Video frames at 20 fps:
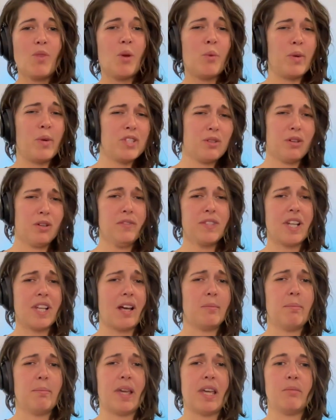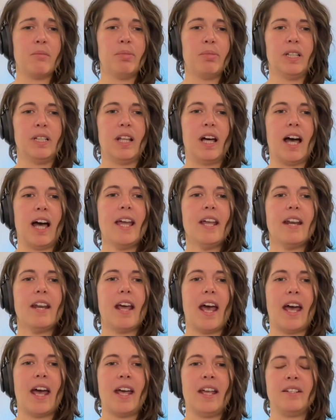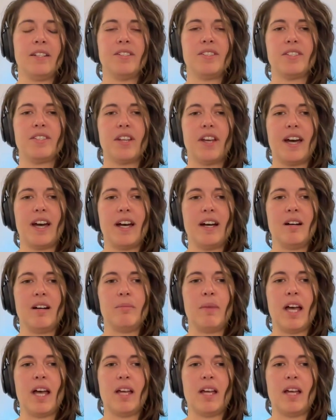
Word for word: we're sort of done being polite and um,